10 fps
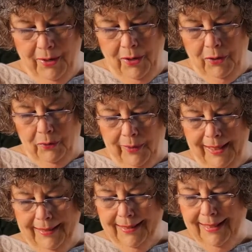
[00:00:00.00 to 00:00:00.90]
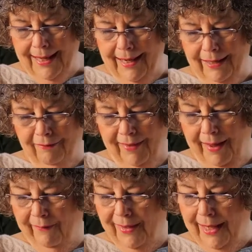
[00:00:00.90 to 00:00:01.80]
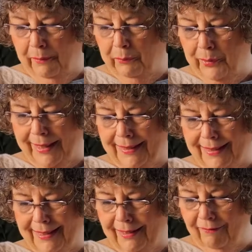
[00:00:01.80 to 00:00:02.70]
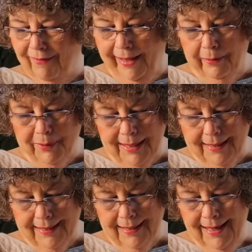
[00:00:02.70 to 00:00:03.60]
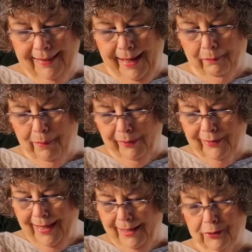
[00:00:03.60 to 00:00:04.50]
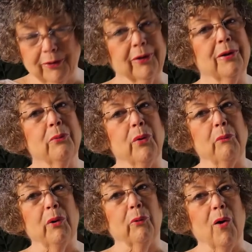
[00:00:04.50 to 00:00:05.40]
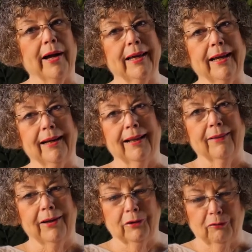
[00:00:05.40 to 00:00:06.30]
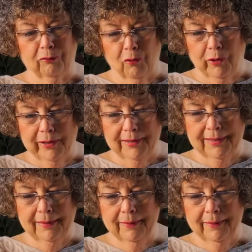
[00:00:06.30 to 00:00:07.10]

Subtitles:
Green is the kind of love that embraces and envelops us like Mother Nature when we're walking in a lush forest.